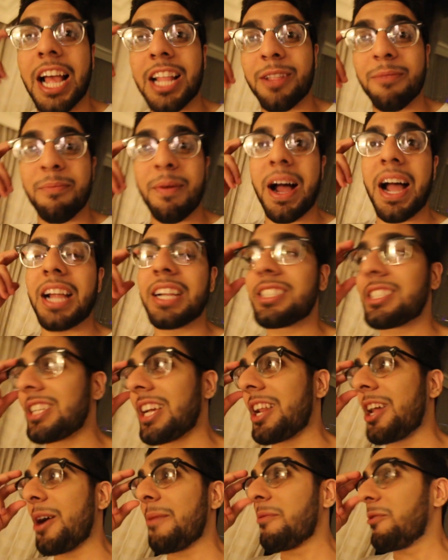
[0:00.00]
had the mind
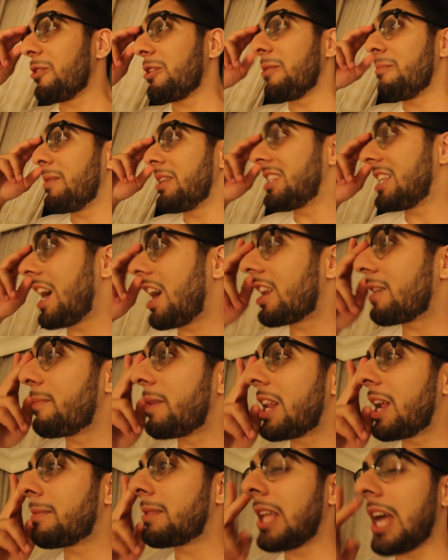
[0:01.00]
set up or the mentality
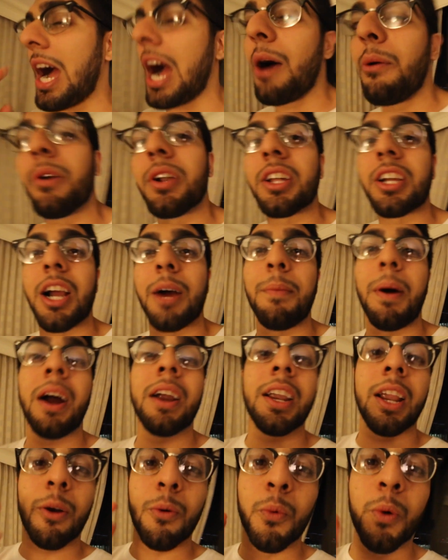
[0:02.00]
made up that I want to come out
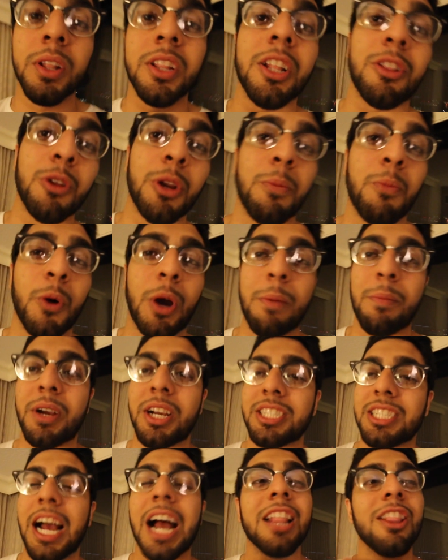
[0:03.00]
here and win the three point
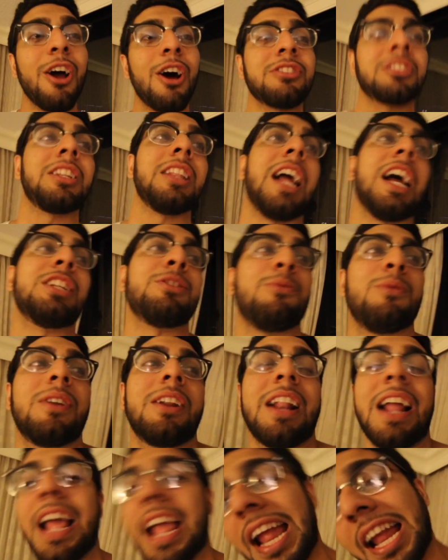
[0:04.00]
because I lost the last one
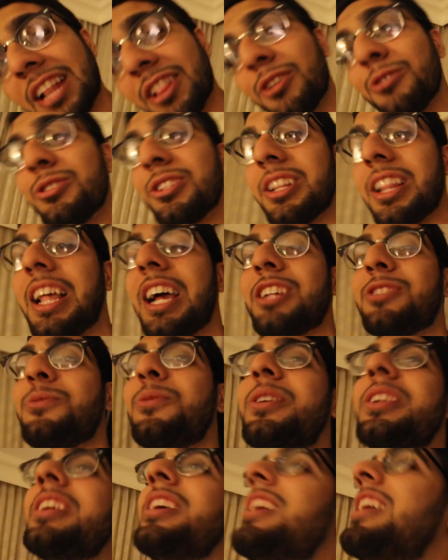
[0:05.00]
and I hate losing the last
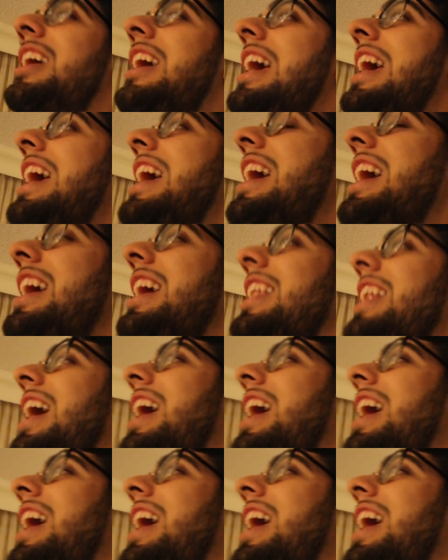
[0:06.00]
one, and